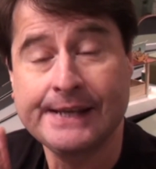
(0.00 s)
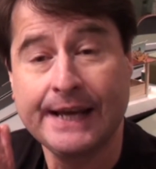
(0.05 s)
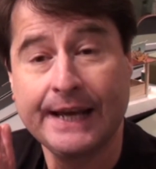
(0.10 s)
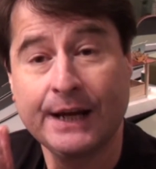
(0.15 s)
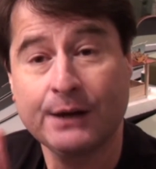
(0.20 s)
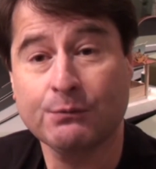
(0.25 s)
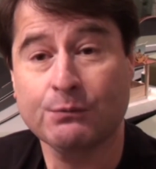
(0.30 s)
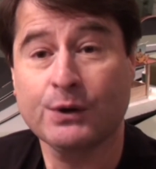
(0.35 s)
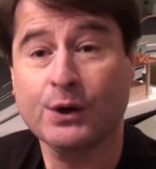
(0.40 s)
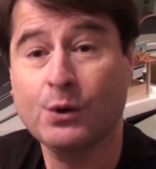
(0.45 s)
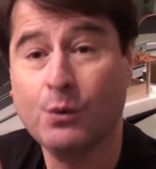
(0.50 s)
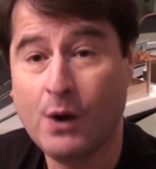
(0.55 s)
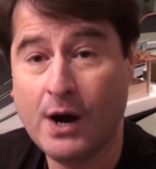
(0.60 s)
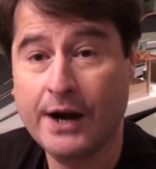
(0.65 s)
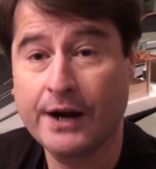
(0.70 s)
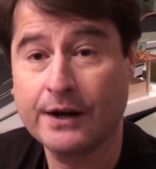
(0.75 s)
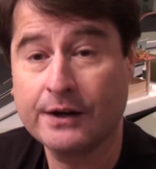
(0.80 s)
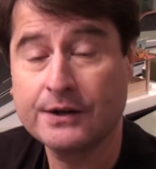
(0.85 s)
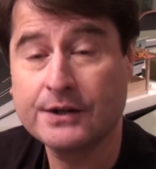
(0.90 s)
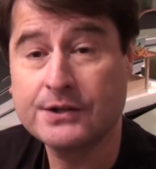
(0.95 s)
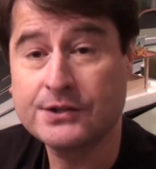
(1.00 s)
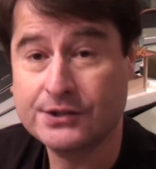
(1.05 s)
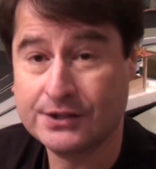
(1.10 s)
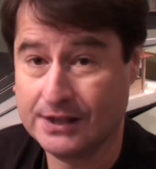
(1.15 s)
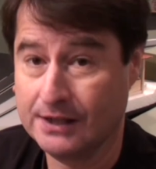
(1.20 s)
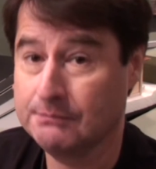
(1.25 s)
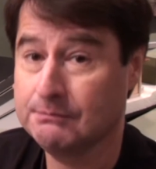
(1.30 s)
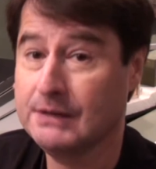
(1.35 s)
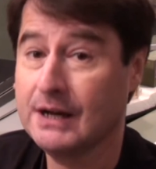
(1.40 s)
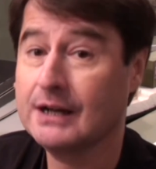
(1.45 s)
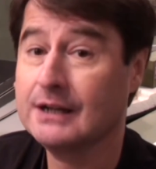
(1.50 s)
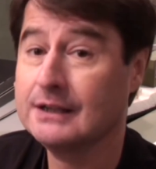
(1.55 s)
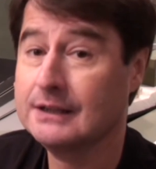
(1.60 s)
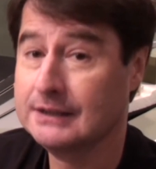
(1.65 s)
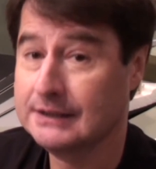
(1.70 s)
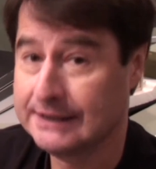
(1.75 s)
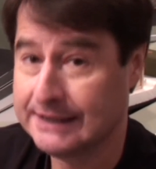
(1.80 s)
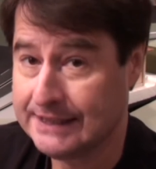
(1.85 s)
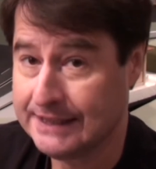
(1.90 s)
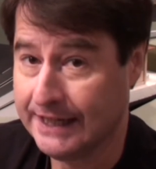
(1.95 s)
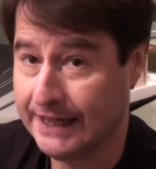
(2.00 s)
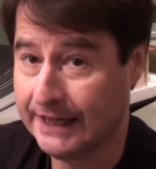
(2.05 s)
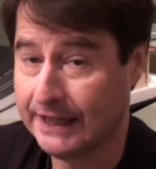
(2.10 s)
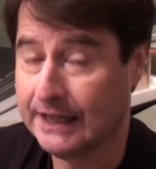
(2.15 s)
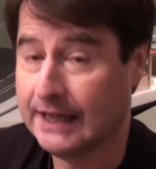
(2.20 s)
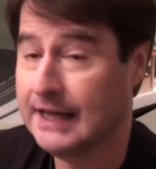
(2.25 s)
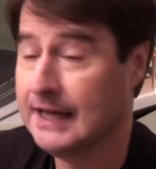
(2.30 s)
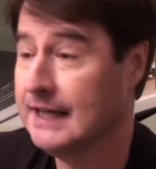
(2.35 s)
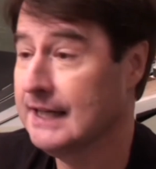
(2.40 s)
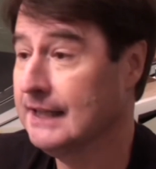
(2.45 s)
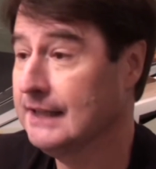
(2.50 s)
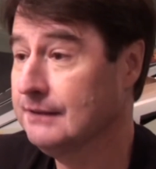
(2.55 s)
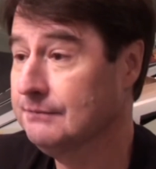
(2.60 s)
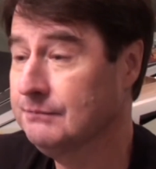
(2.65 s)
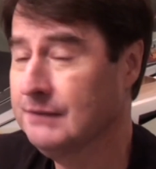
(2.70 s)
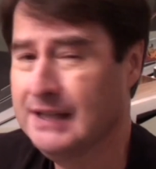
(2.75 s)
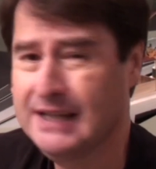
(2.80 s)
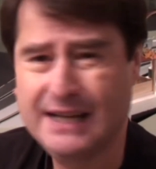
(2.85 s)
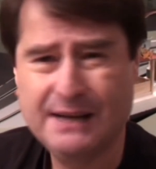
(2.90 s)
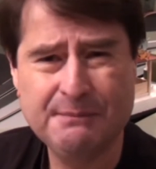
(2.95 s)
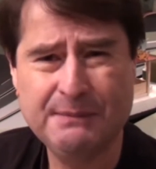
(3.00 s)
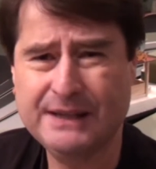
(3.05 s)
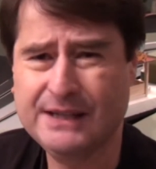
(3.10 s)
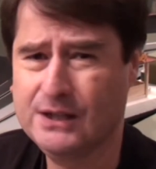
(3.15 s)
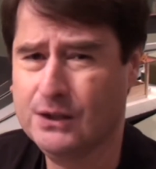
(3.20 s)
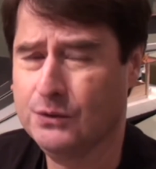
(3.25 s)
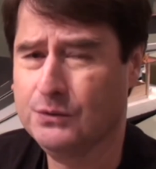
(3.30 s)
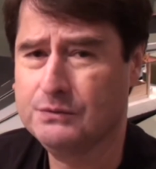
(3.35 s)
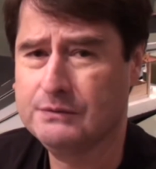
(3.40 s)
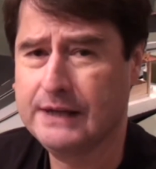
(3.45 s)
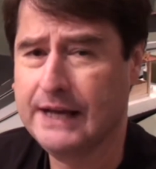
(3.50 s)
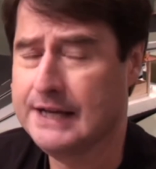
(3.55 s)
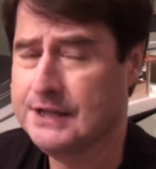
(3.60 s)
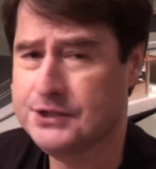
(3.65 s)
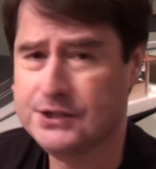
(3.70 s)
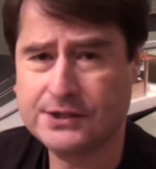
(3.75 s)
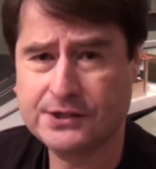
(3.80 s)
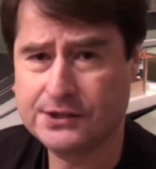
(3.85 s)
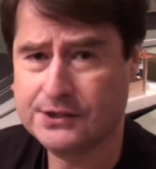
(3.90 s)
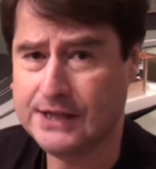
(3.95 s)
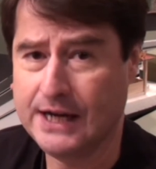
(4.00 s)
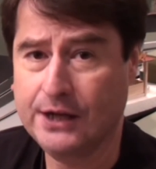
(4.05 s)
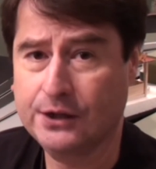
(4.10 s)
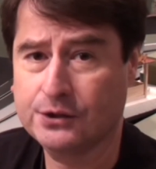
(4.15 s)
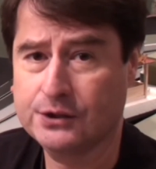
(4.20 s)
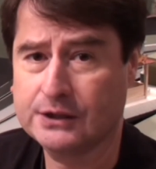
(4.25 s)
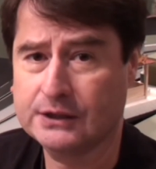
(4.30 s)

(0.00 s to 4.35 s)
It required some cleaning, but you know, it's just standard